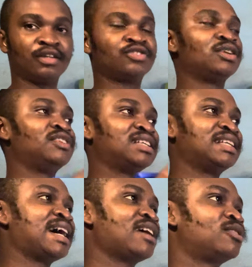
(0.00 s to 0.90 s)
So if it's in the
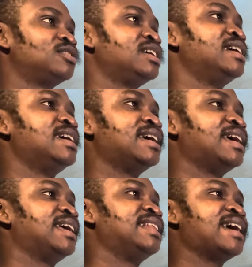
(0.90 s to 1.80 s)
High Court, say,
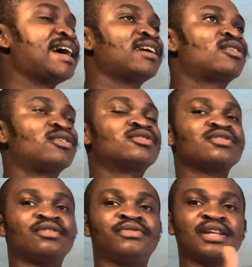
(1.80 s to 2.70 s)
in the High Court
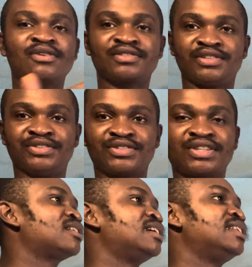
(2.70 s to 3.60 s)
of Lagos State,
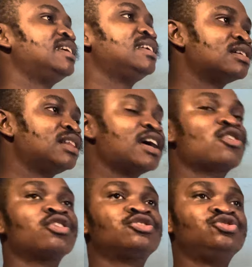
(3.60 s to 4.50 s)
in the
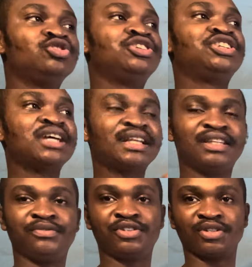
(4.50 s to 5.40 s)
Lagos Judicial
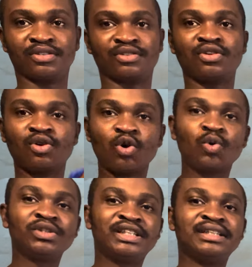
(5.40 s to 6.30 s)
Division,
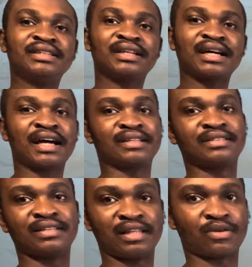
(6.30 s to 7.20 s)
holding at
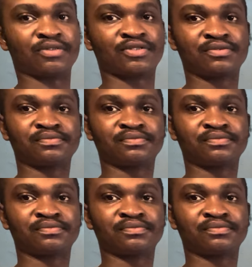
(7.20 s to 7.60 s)
Lagos.